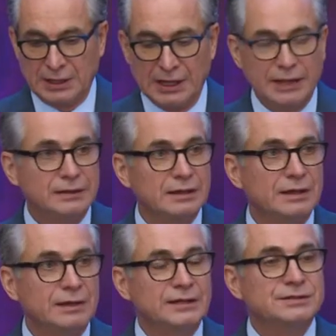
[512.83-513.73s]
And
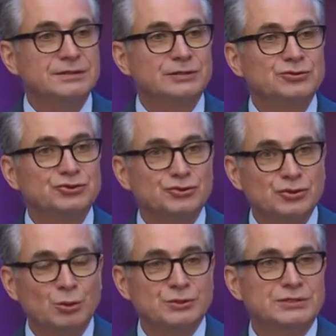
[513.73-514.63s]
this
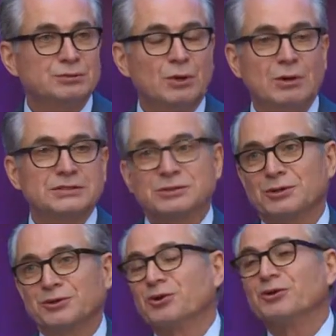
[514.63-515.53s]
shows you also, or
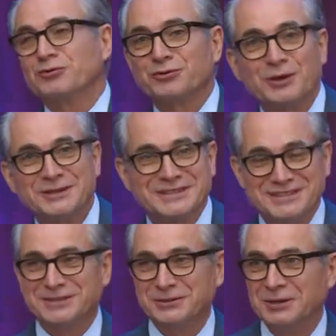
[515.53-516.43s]
confronts
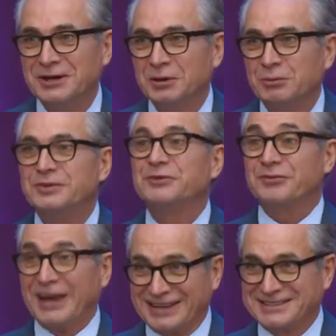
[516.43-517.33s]
you with the
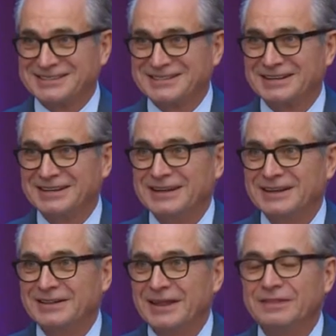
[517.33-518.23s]
facts
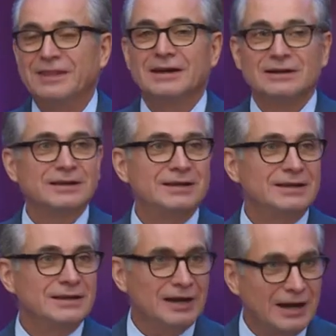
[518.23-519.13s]
that there
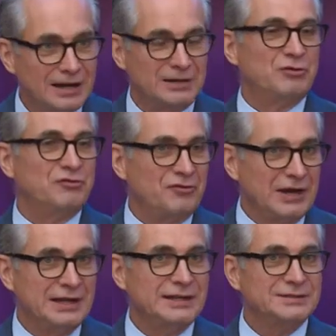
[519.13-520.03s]
are
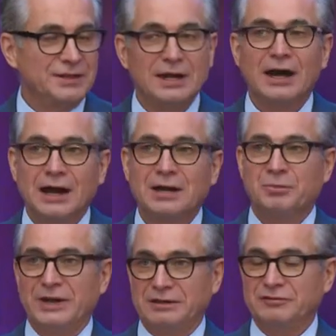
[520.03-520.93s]
filings, there are patent